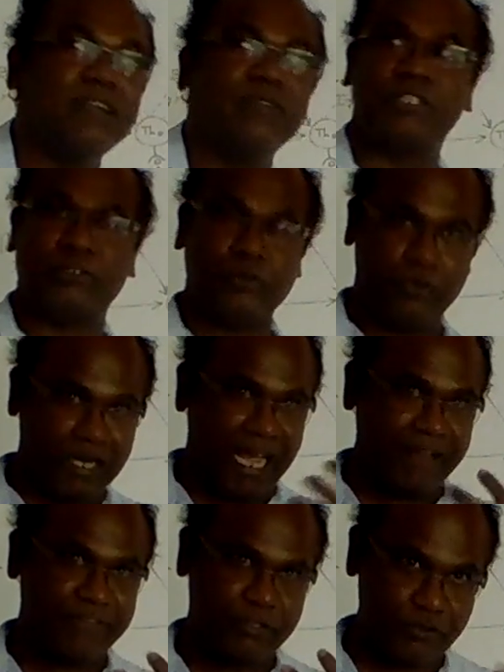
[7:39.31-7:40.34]
which do not
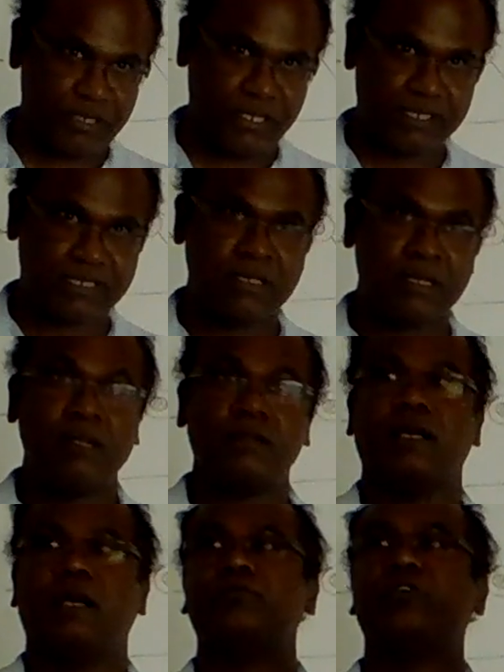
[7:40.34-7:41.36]
have a nucleus.
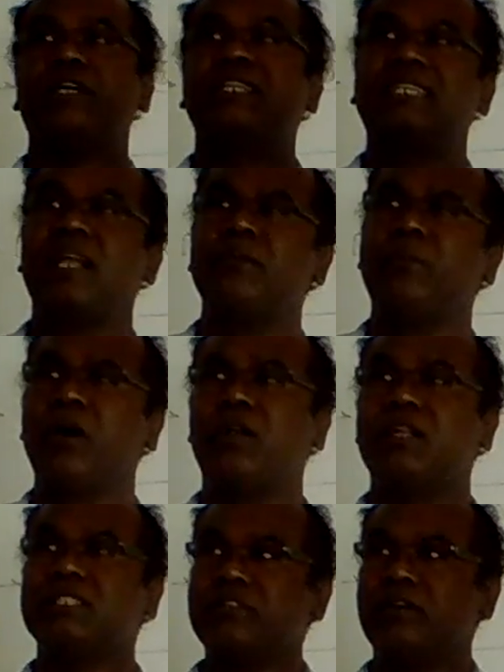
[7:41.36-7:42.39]
I'm sure in cell
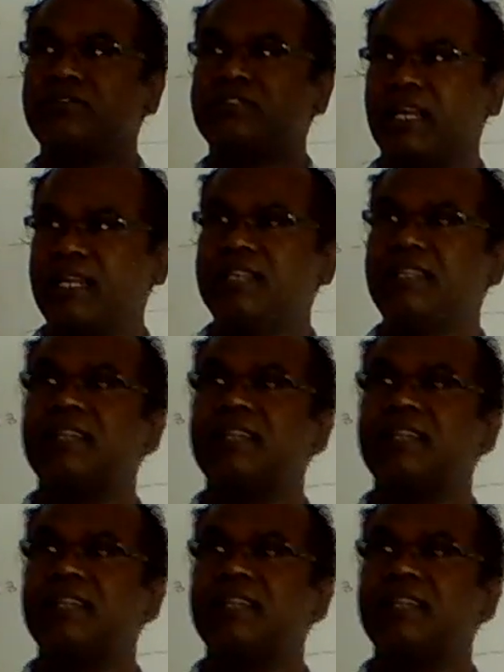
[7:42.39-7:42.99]
biology you have studied that